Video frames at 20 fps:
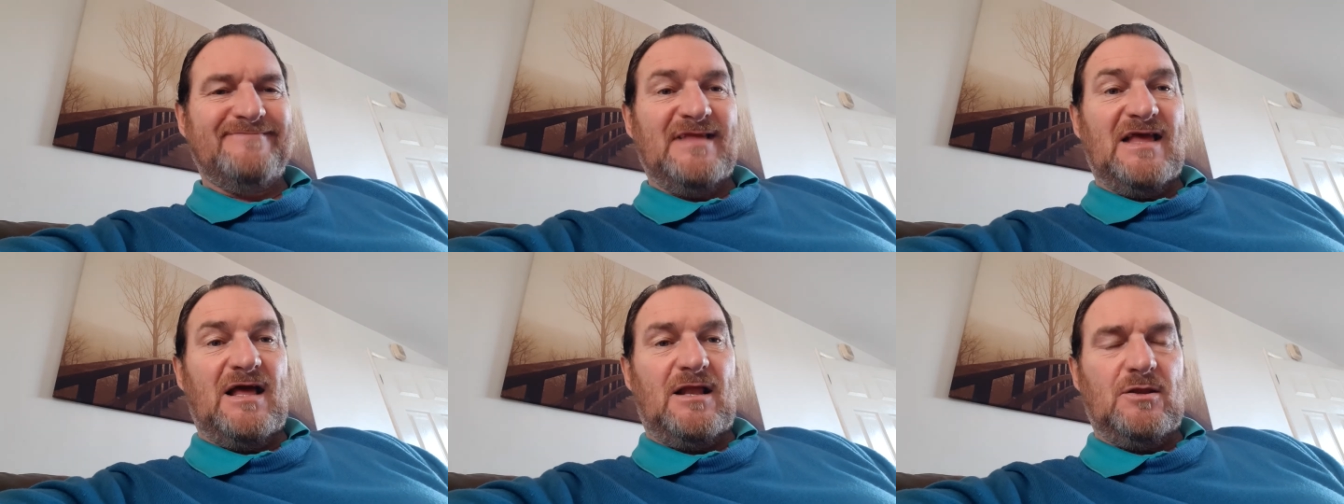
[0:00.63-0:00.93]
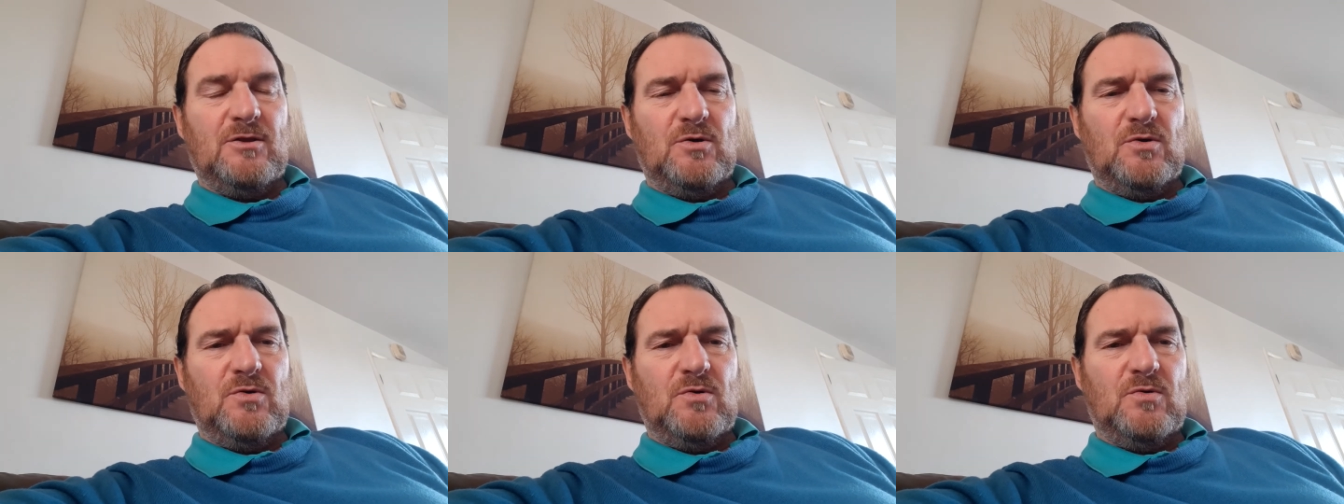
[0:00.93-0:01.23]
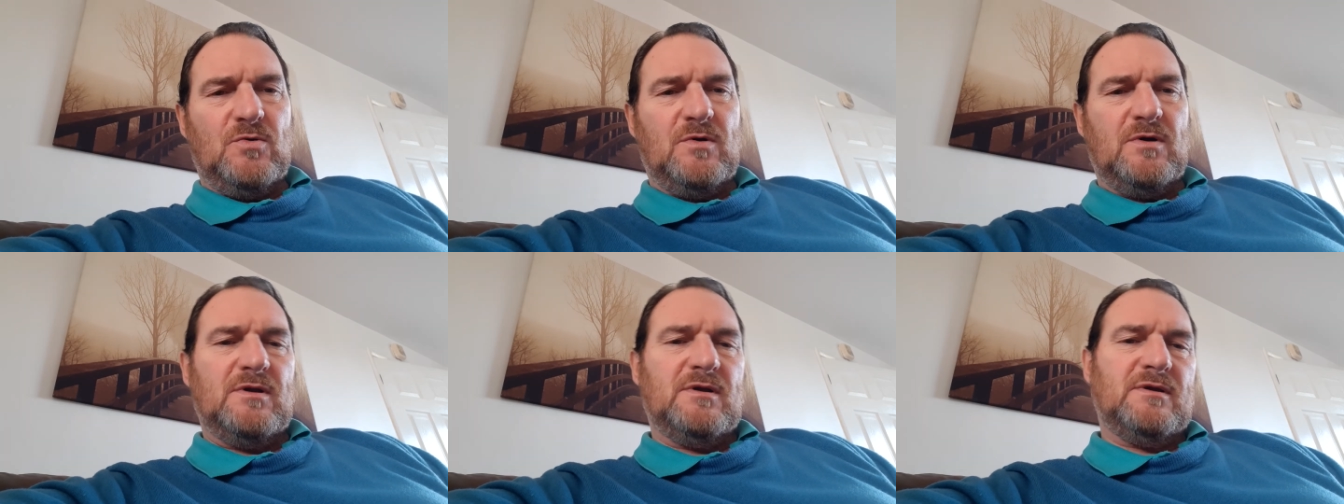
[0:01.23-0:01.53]

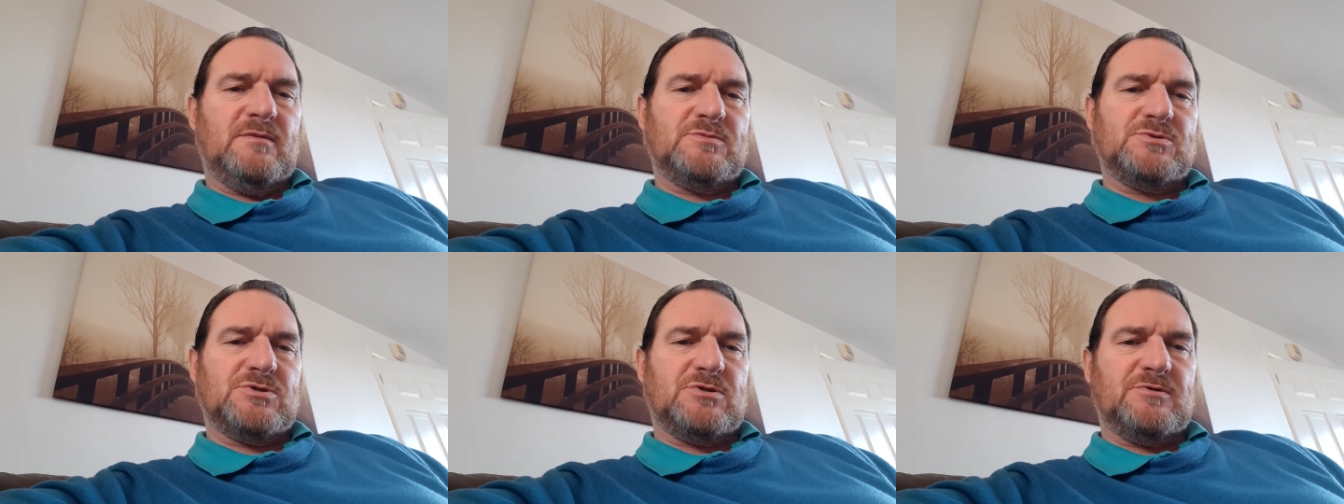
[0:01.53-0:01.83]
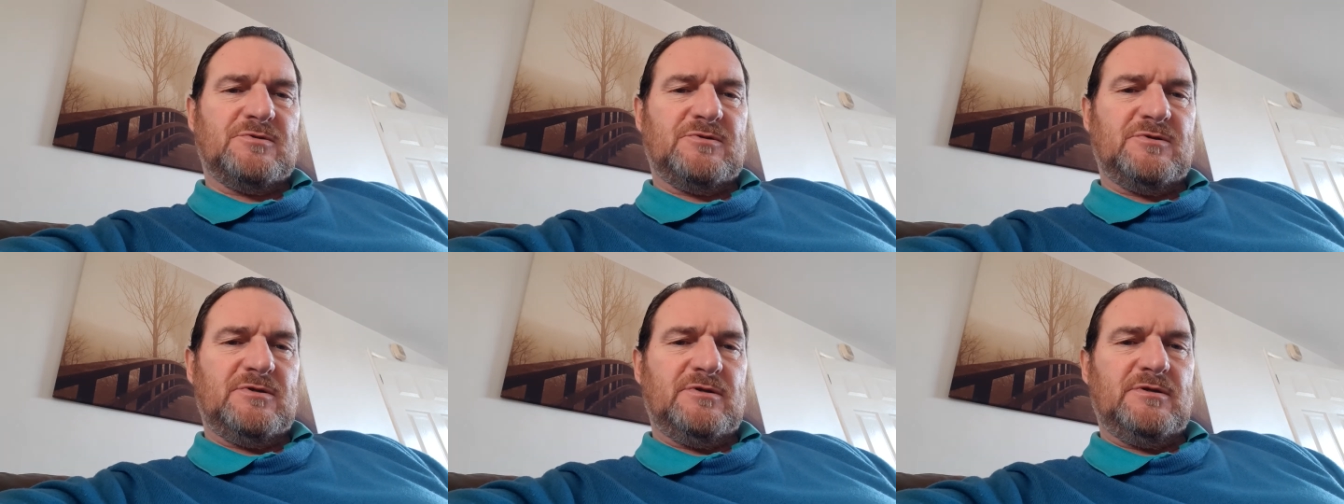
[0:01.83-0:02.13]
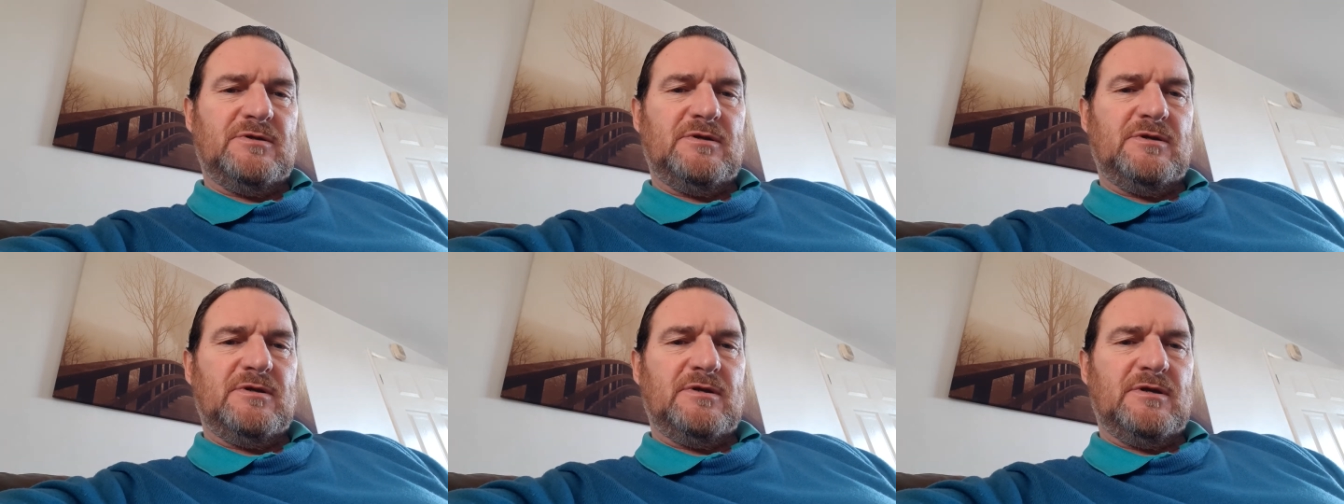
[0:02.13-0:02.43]
Hello, I'm
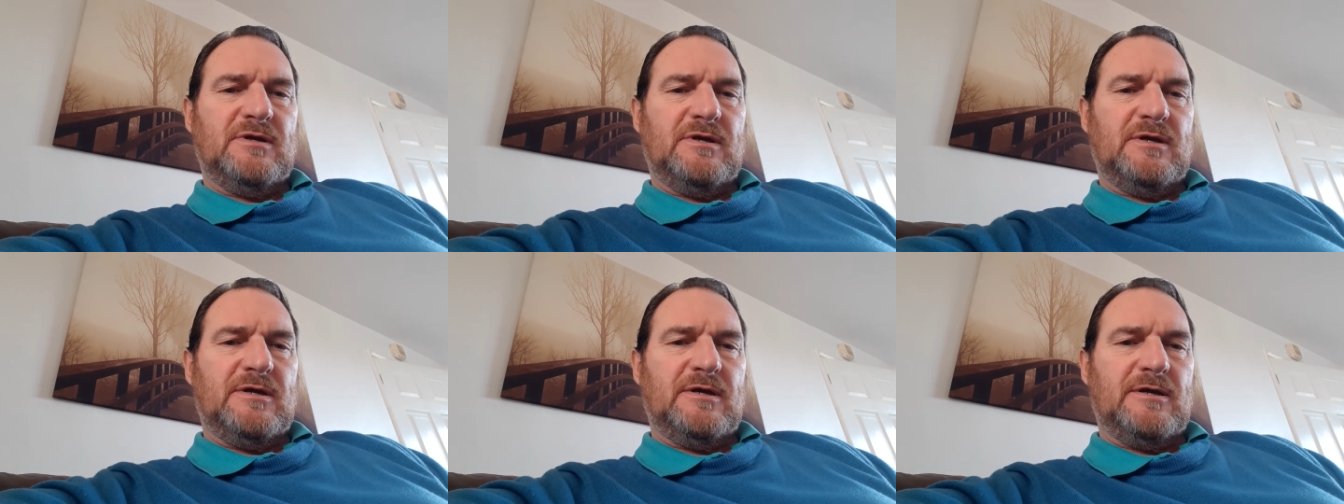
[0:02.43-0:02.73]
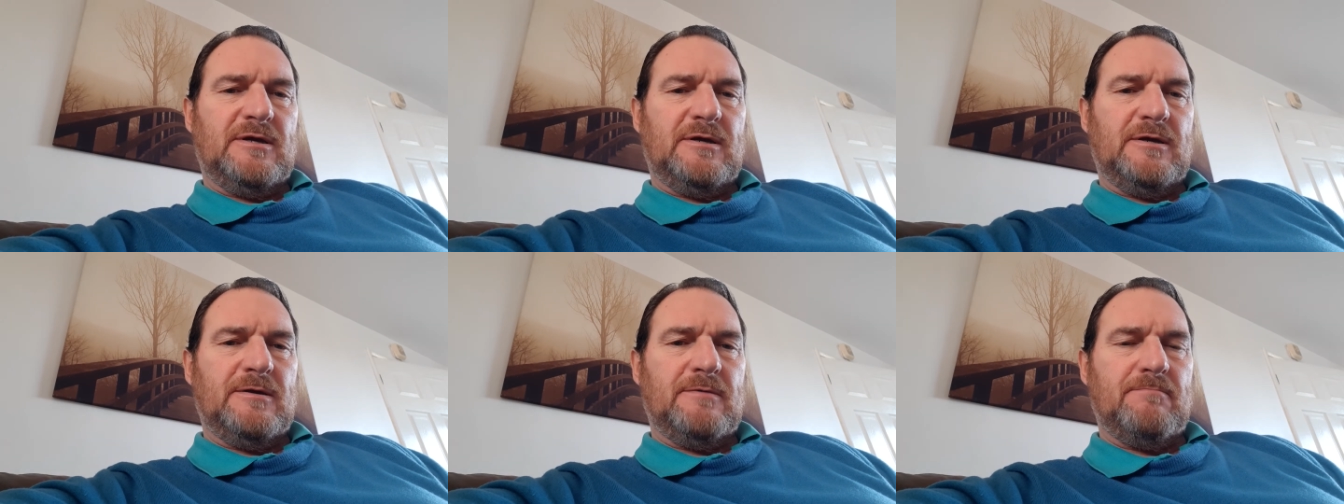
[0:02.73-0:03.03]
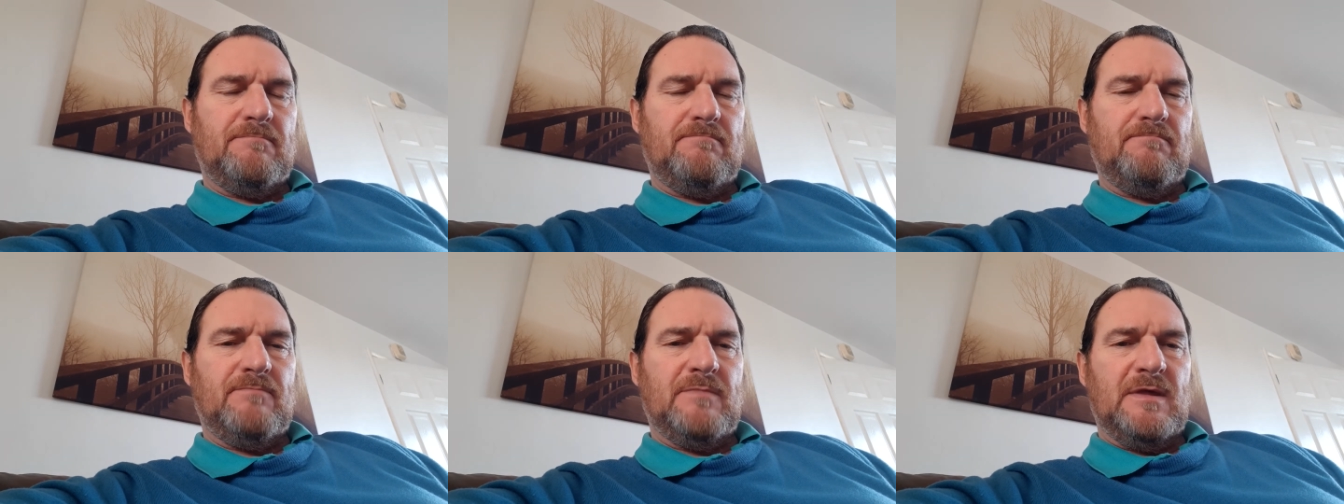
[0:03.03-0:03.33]
Jonathan.
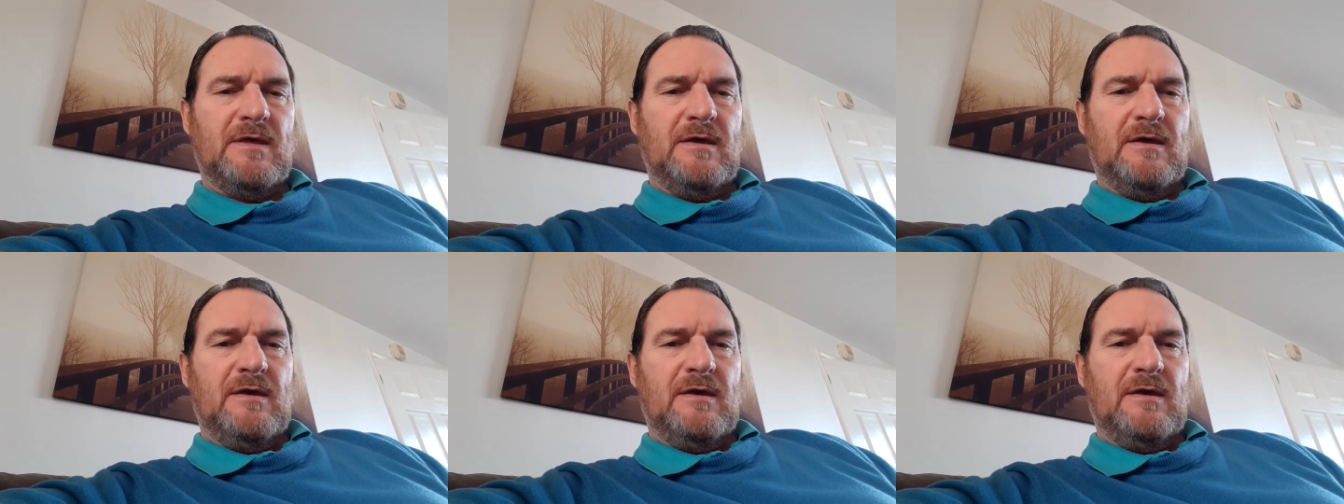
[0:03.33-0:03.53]
I'm